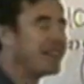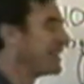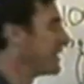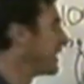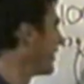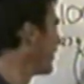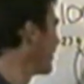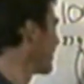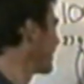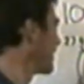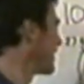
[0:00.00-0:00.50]

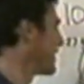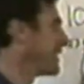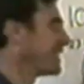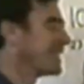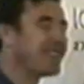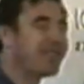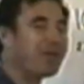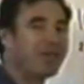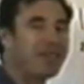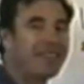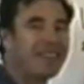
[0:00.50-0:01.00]
knowing,
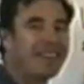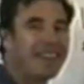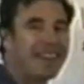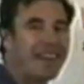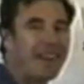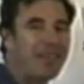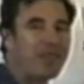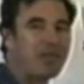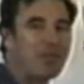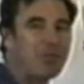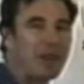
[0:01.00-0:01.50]

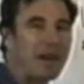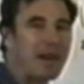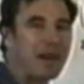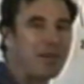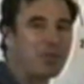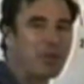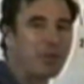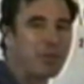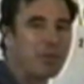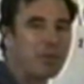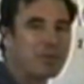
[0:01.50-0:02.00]
having power
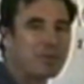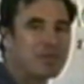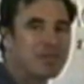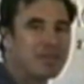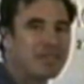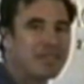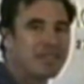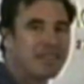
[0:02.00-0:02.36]
problems.